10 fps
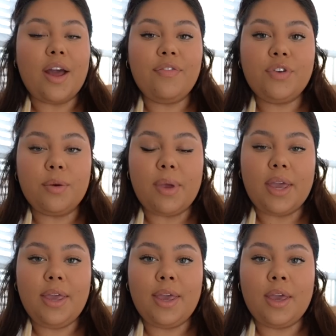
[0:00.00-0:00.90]
after
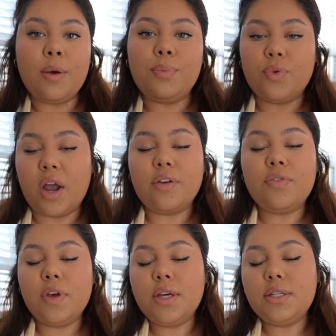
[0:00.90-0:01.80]
making
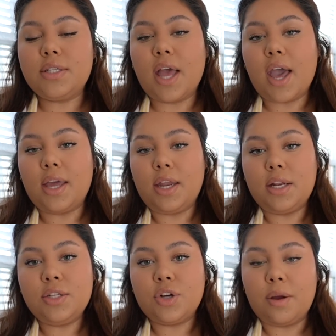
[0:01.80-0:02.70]
breakfast, I need
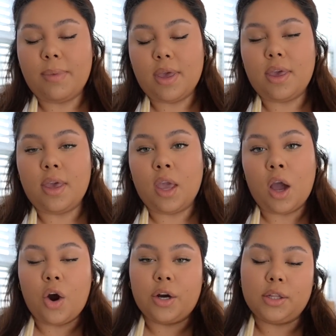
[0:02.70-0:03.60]
to start making
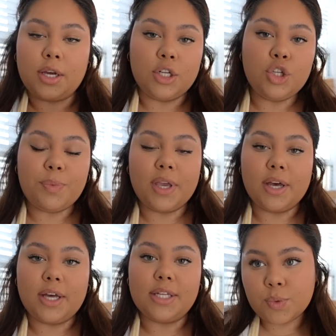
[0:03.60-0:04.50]
our lunch
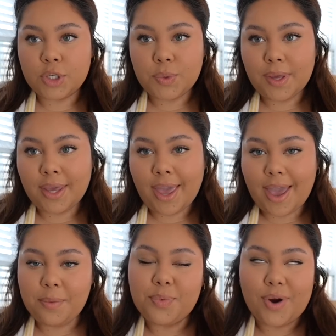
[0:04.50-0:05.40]
because we're doing
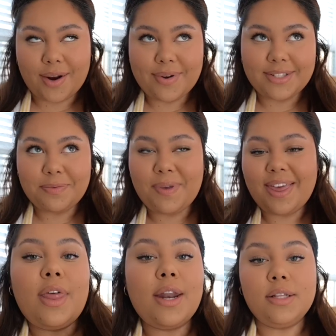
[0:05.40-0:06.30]
a bread
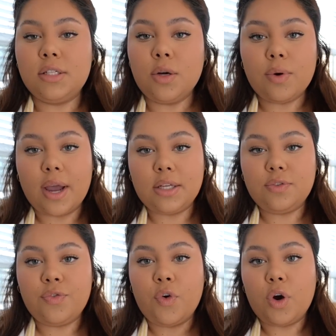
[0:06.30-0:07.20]
recipe that needs to rise
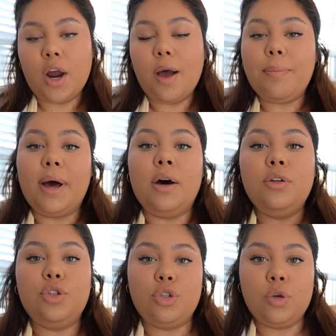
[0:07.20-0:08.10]
for
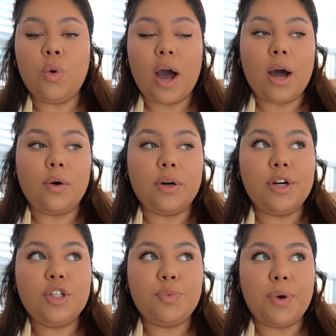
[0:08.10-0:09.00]
about 2
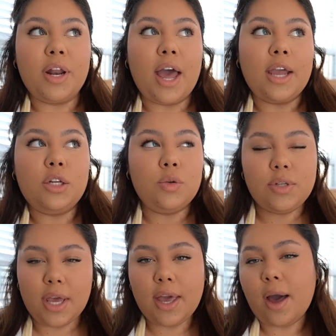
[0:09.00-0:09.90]
hours, but I do
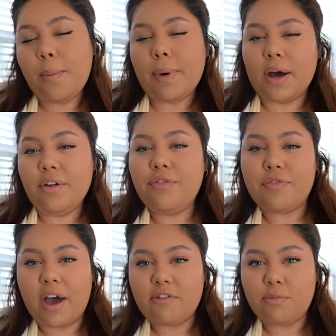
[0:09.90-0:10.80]
take about a
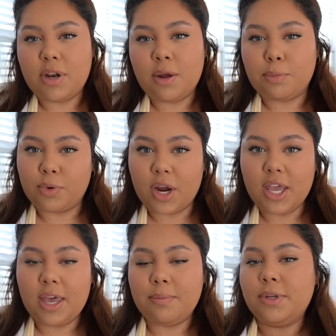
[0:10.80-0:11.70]
5-minute
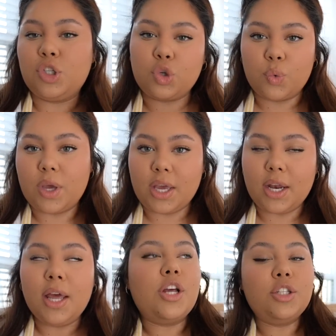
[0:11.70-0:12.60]
break in
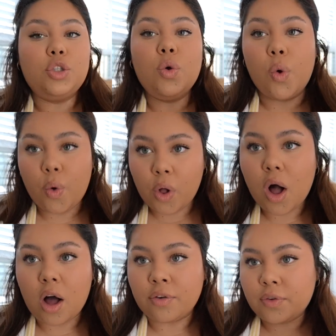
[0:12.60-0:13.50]
between just to cool
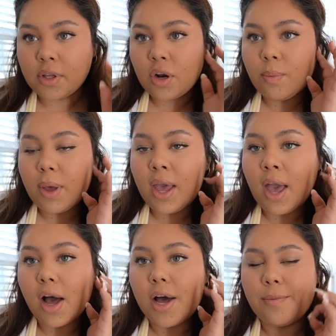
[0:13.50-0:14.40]
off a little
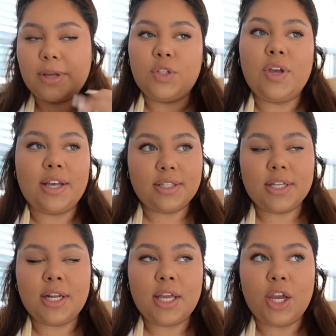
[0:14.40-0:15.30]
bit. As you guys
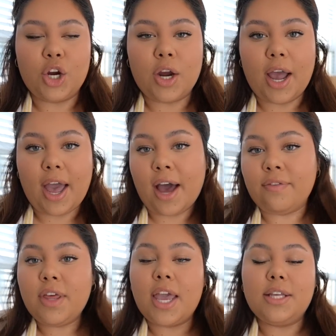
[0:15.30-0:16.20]
can hear, I
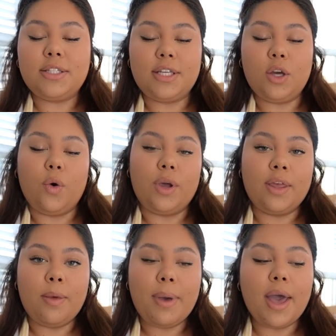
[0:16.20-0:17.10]
have the AC going
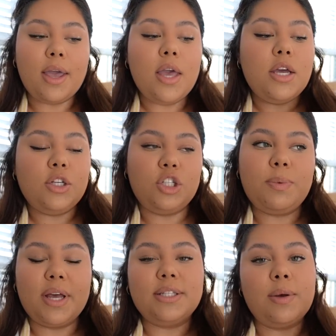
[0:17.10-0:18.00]
in the back just
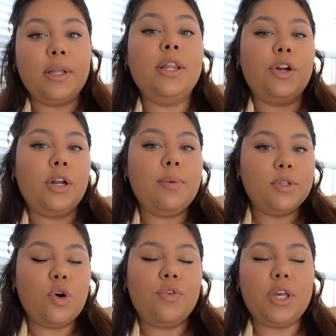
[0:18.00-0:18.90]
because I literally
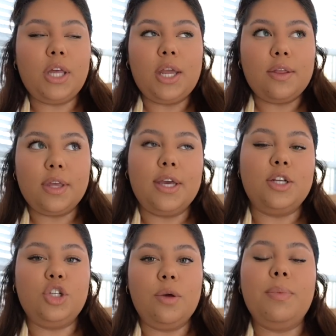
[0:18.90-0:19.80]
was overheating in the
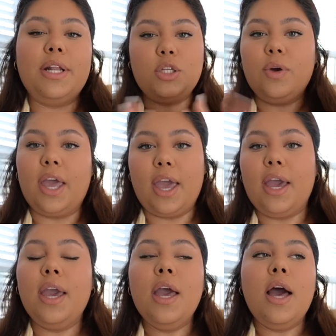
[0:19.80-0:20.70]
kitchen, but it's
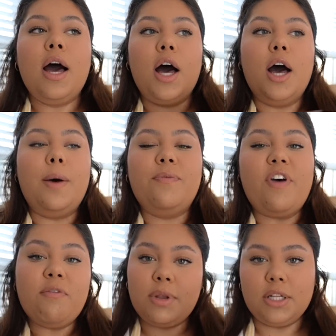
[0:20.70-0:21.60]
okay.
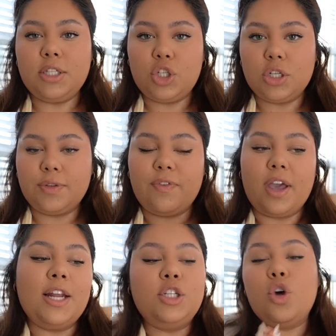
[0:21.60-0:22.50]
5 minutes is just fine.
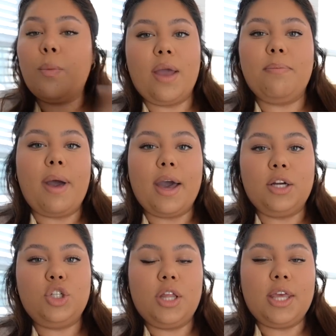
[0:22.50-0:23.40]
I just go right
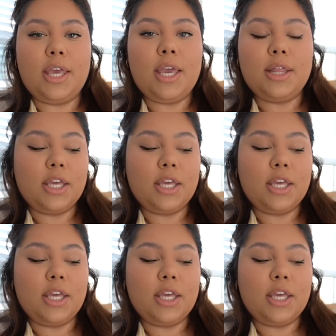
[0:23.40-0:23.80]
back to the heat in the